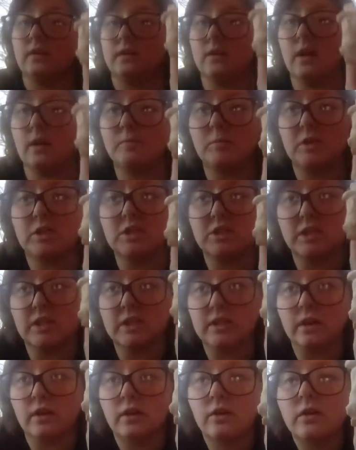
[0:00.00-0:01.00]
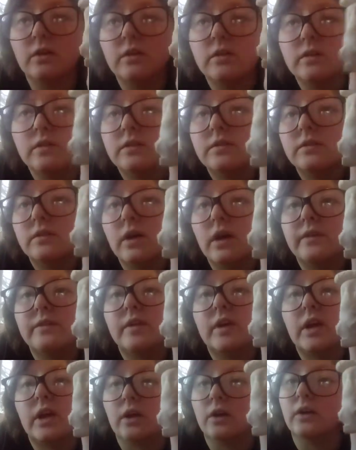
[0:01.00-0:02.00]
not much detail, not
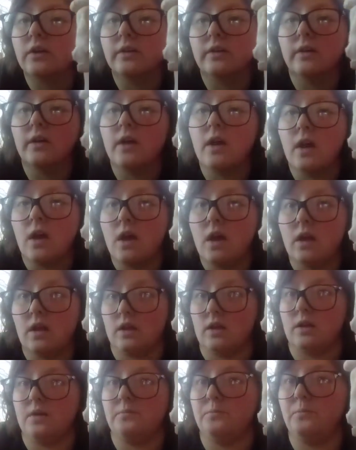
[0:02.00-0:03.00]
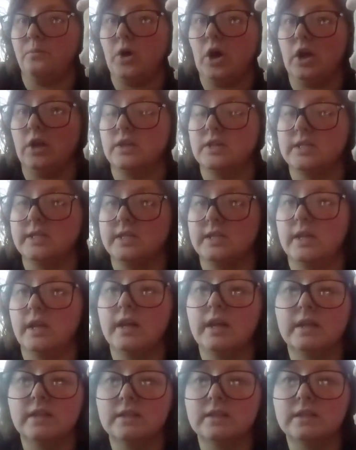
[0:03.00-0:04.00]
very hard, but
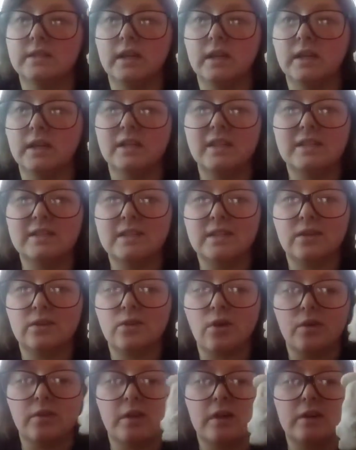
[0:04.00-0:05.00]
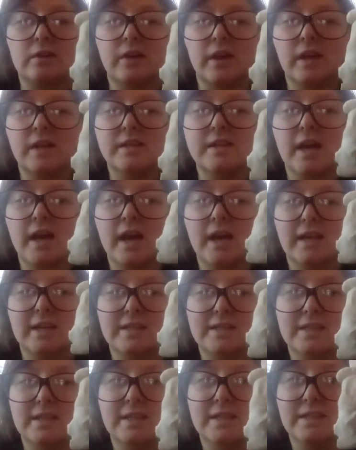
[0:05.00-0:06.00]
and it and it doesn't look all that great
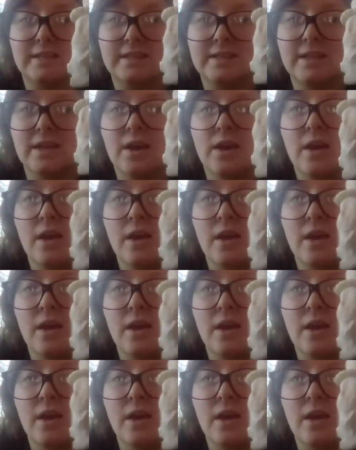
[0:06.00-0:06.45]
as is.